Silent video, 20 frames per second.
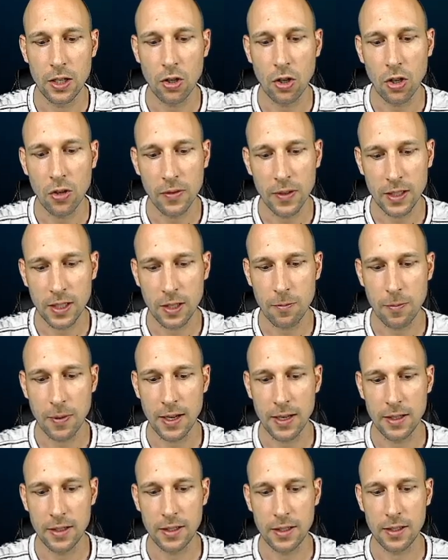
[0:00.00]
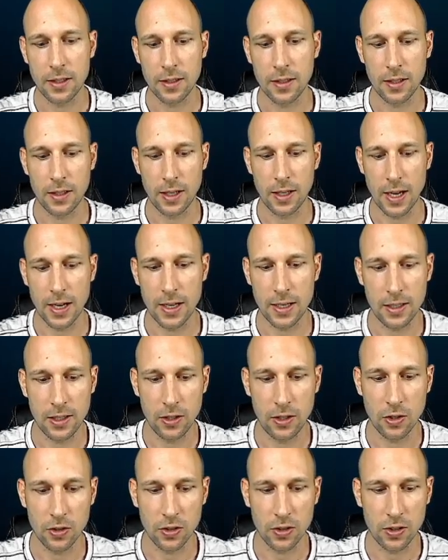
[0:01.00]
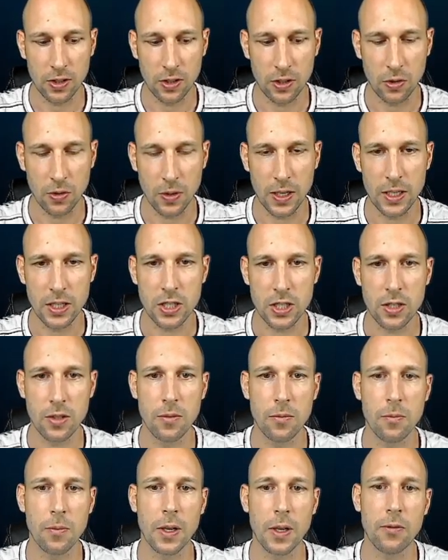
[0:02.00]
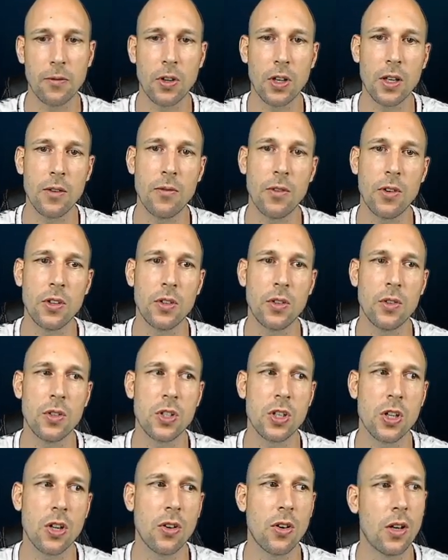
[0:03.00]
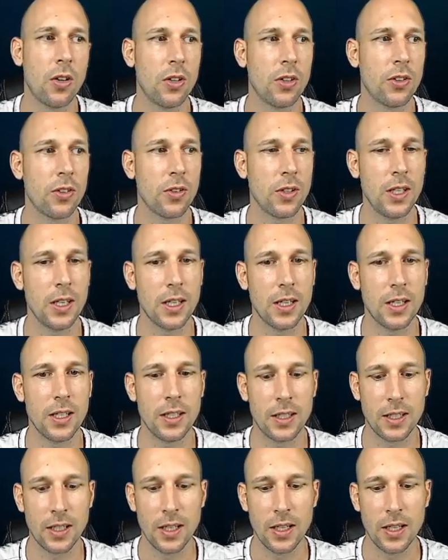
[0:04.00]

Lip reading: always depends slightly on the situation, but what I wanted to show also here is